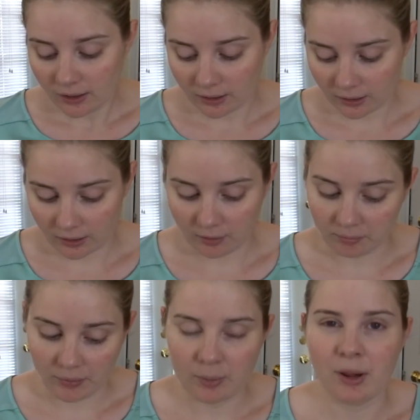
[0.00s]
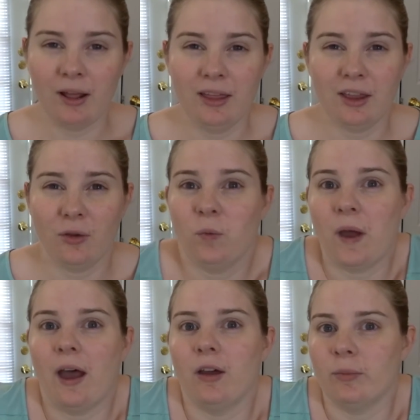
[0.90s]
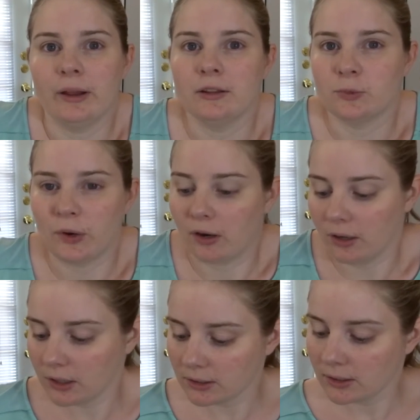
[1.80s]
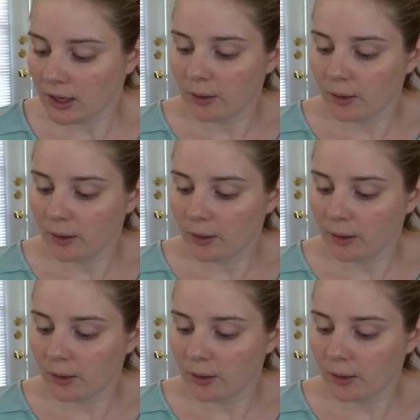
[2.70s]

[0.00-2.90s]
um, I'm not like wowed by this product,